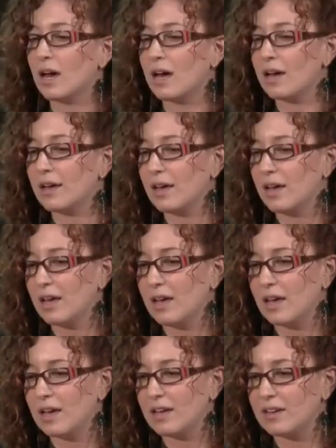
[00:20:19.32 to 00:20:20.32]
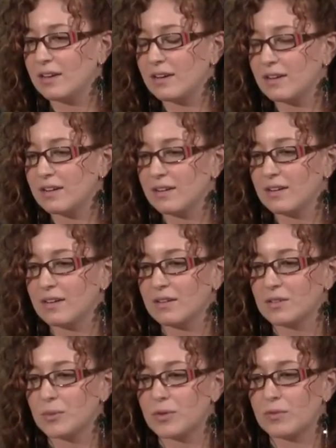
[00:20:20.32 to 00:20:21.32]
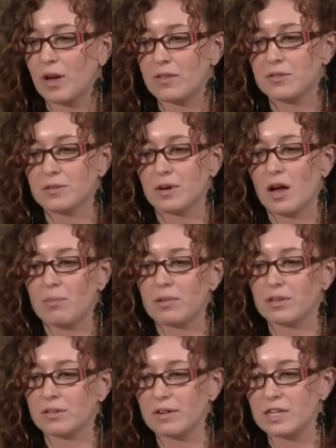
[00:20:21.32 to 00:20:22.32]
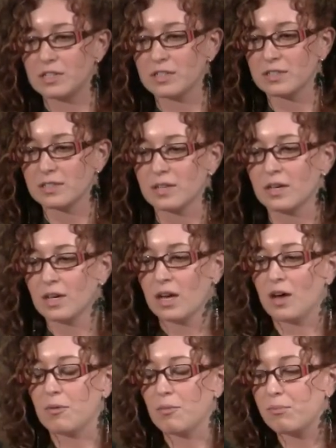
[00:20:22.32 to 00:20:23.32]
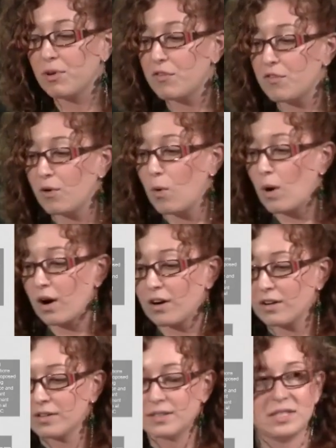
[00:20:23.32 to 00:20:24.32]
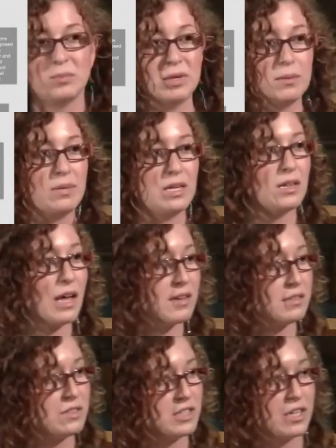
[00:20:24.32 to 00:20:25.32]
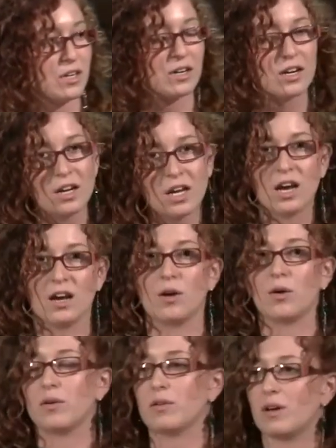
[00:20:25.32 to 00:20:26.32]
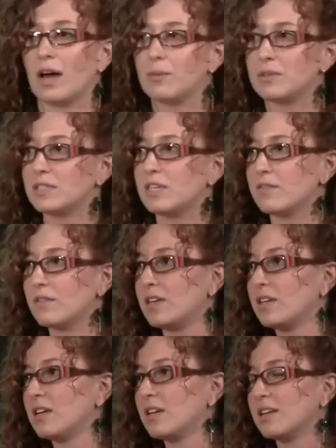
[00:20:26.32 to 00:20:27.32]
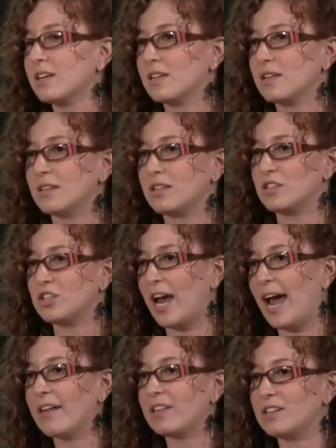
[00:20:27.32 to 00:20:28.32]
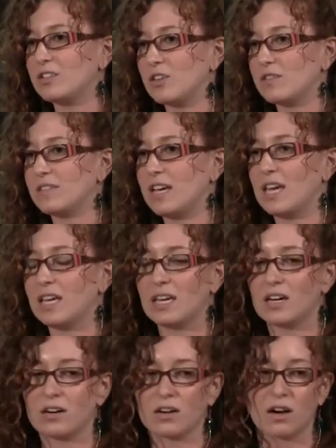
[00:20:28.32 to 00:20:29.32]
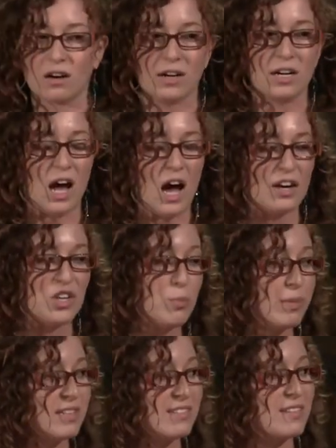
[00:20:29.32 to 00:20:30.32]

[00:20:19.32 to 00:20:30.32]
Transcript: uh, and uh, so we've gone through a couple iterations. Uh, before C B B last year, uh, I was given the challenge of taking our current occupant